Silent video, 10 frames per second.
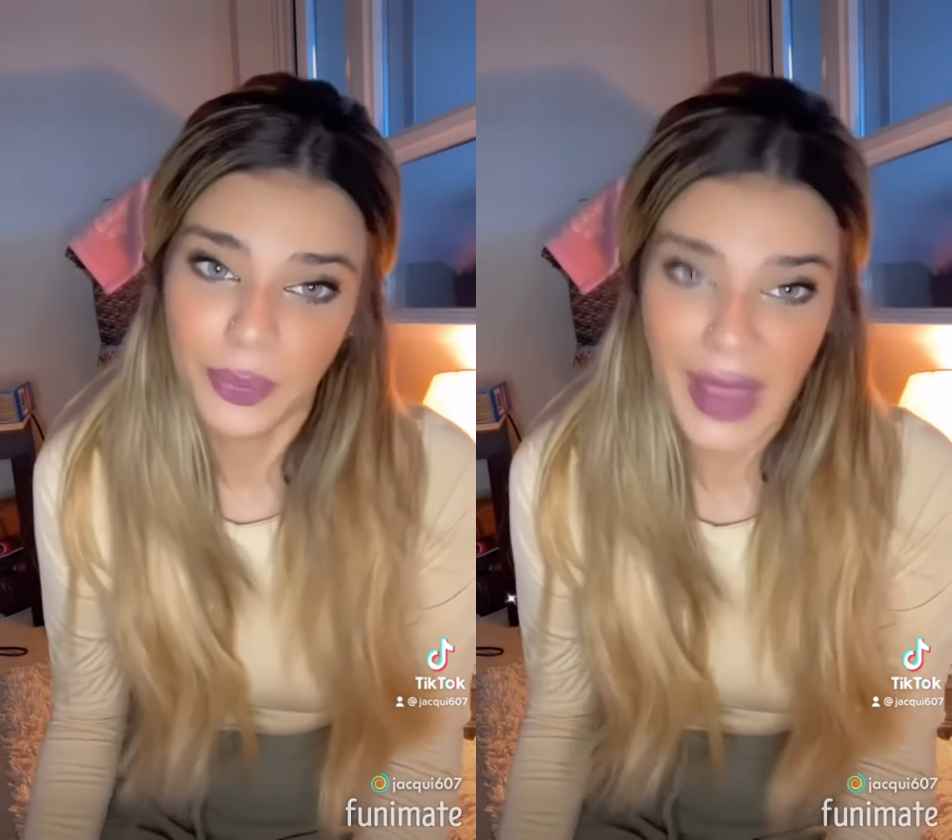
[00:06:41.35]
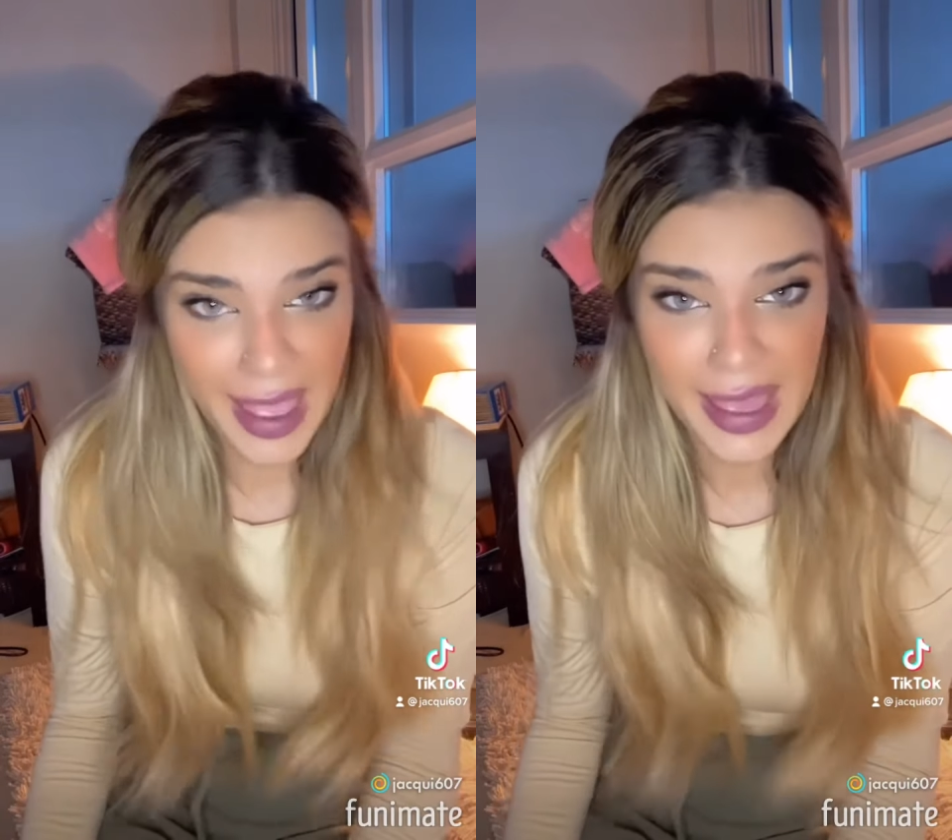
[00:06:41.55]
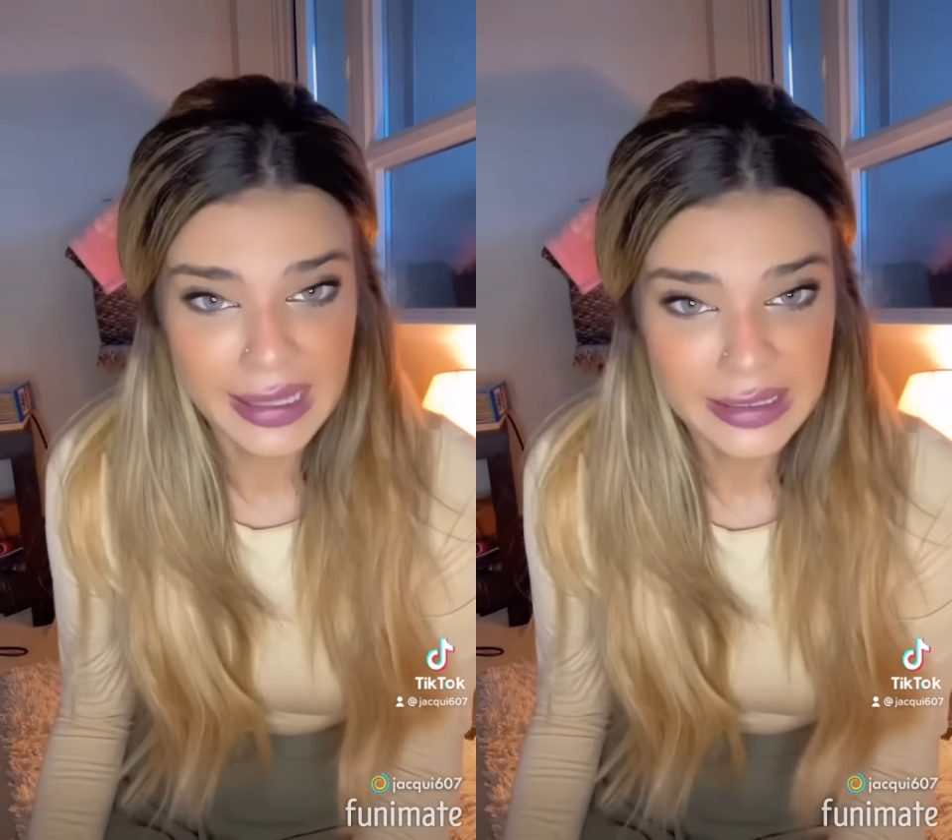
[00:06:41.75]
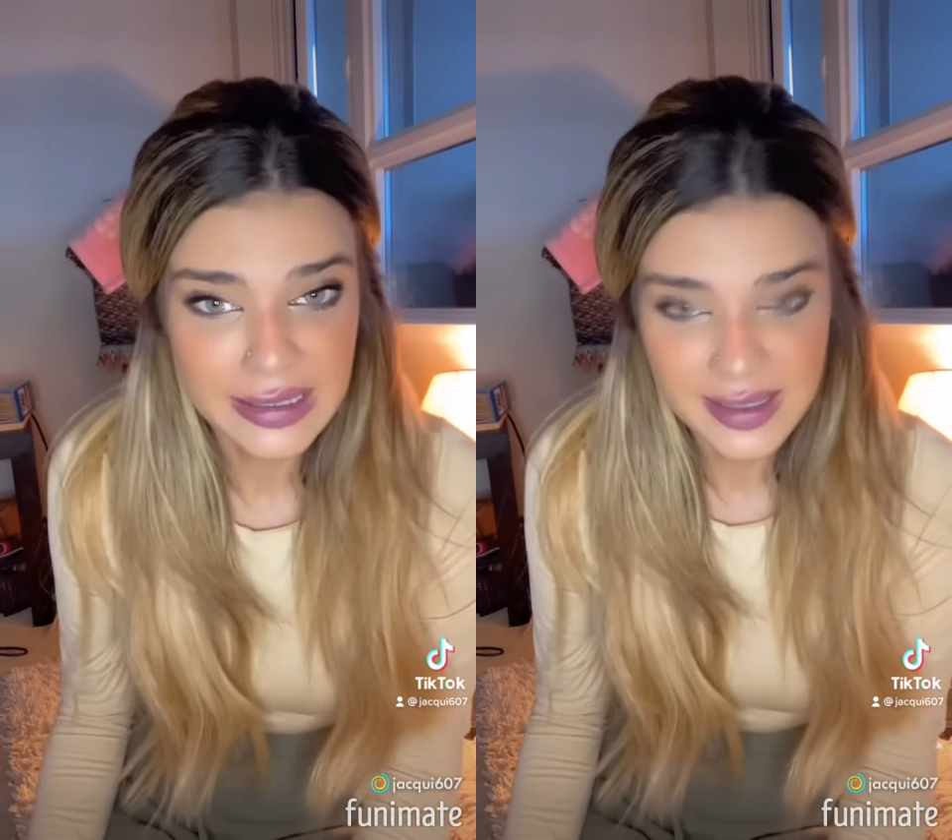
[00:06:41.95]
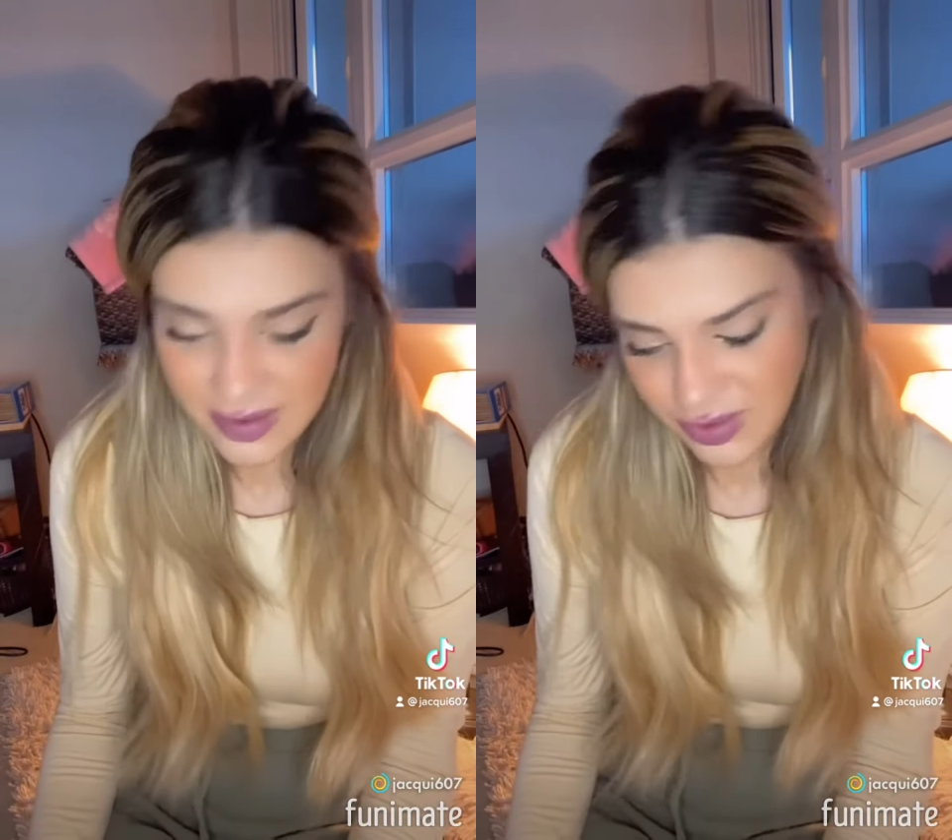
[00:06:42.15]

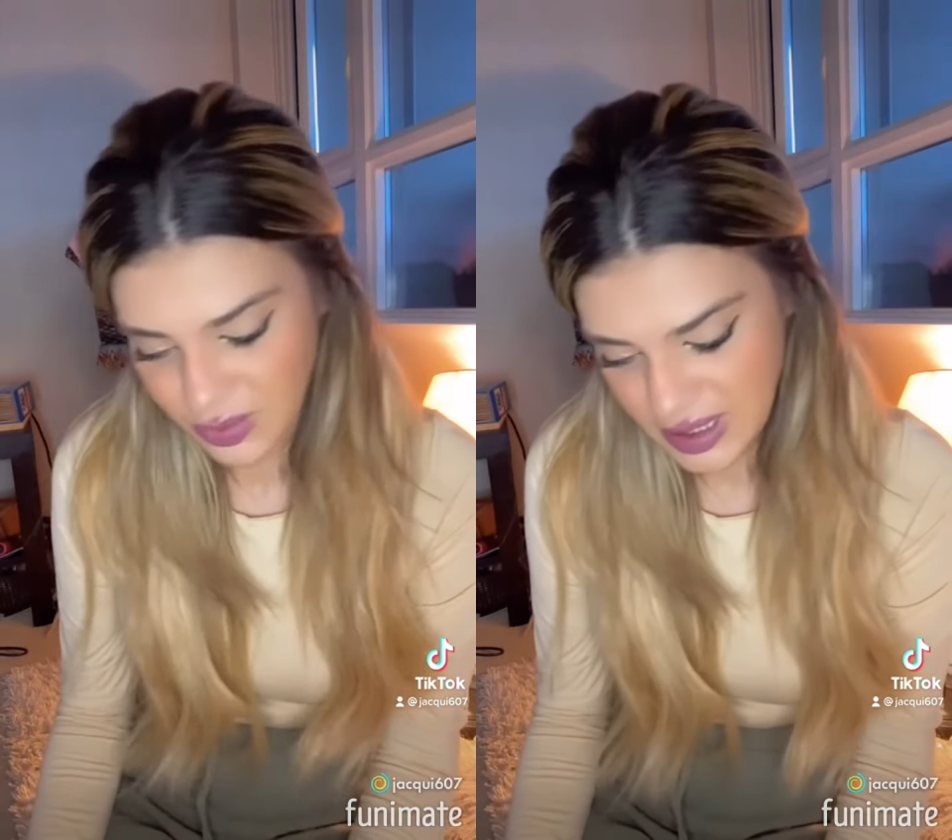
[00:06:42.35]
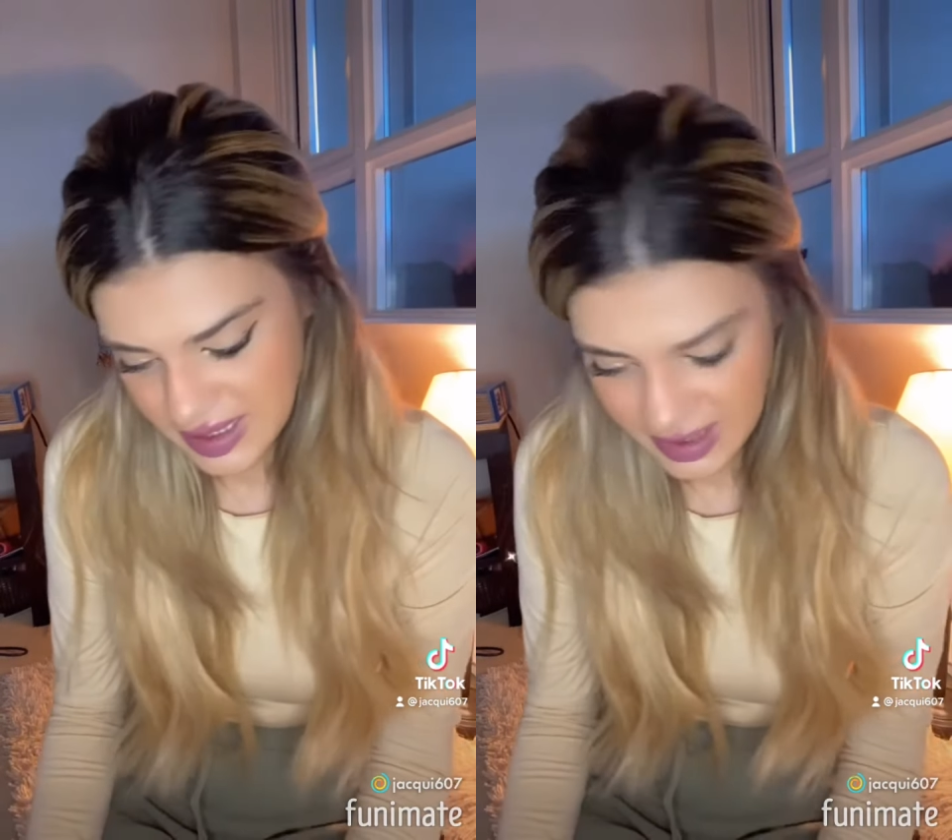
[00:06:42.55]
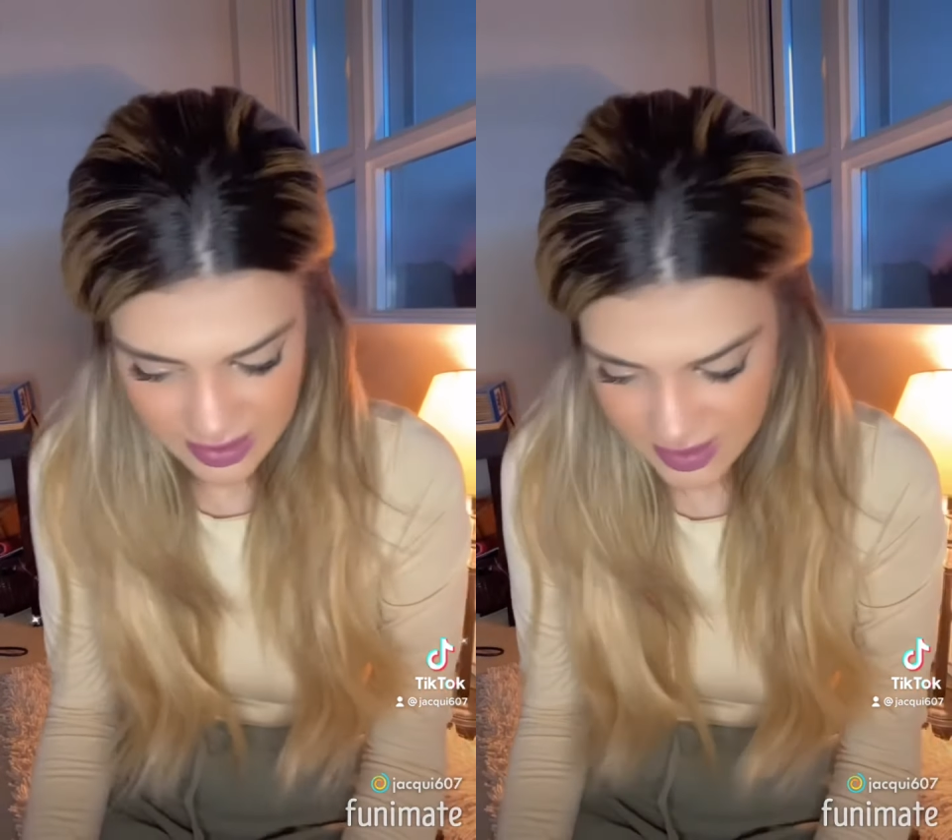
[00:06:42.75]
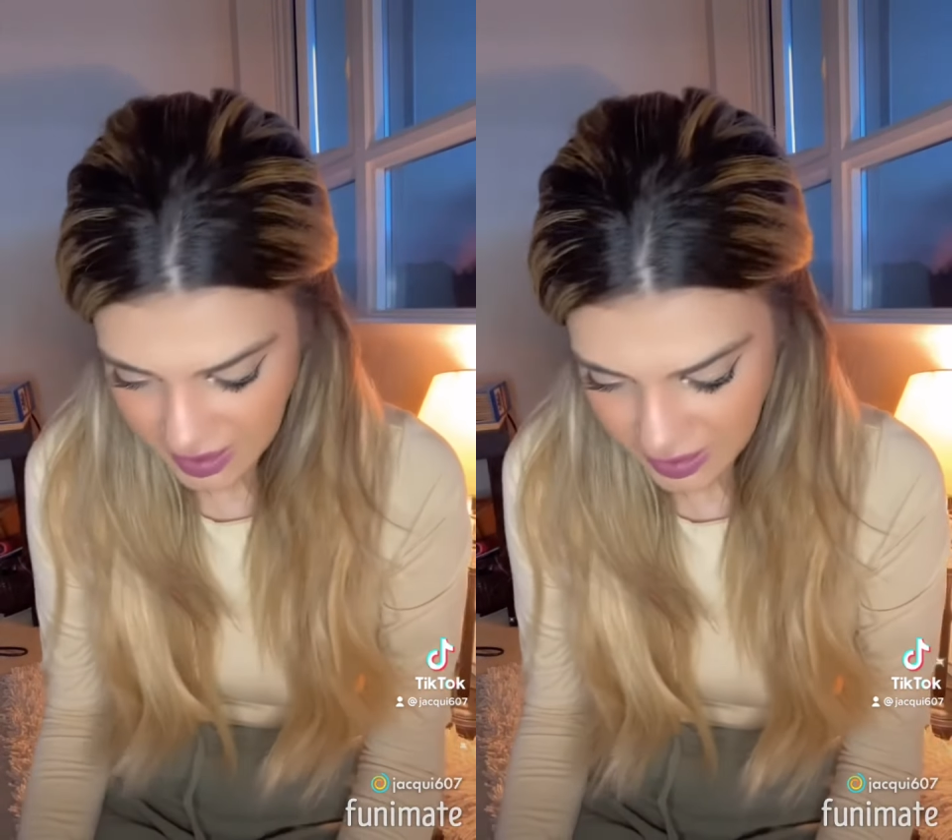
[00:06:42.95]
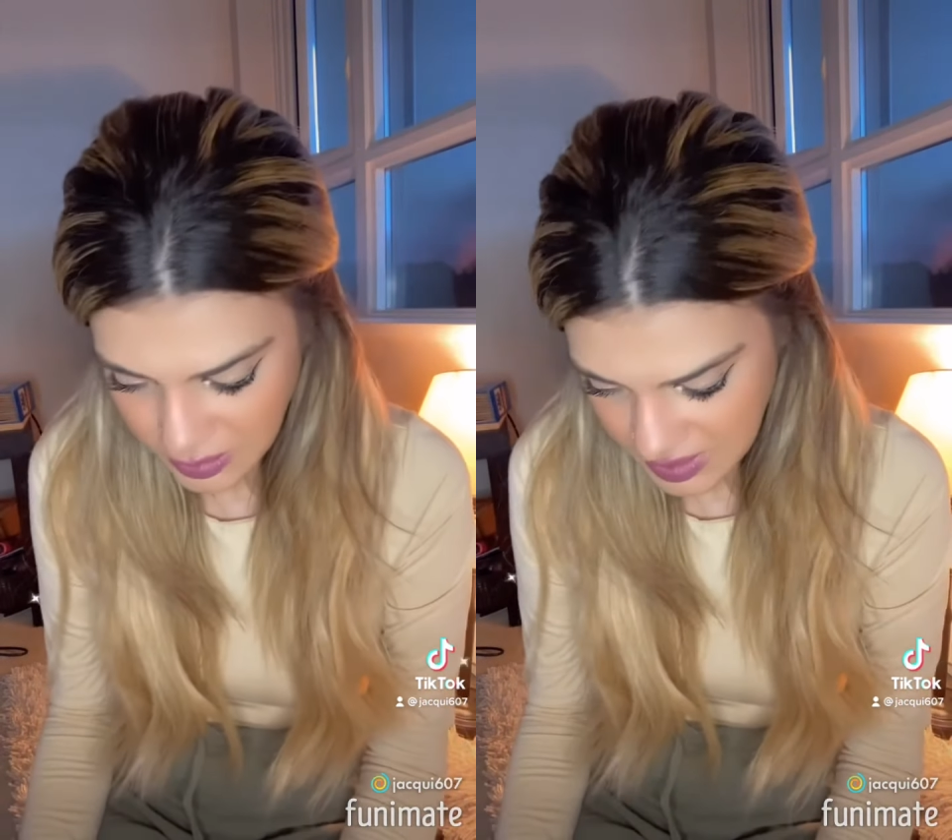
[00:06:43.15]
pants? The way Sutton
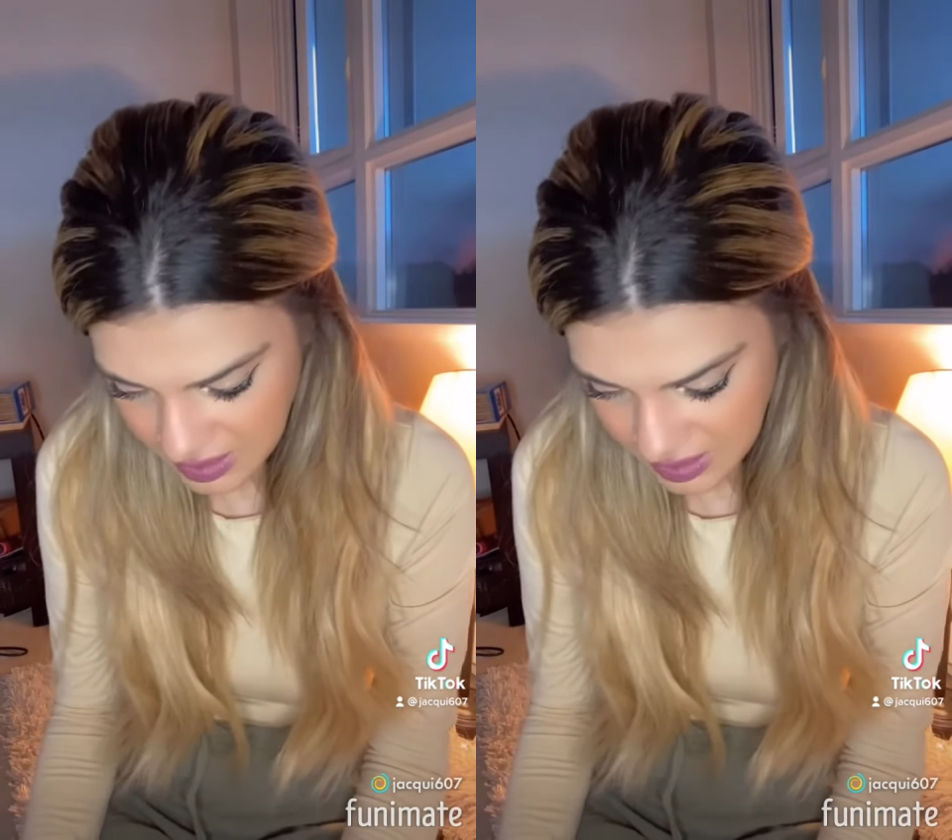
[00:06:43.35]
said it was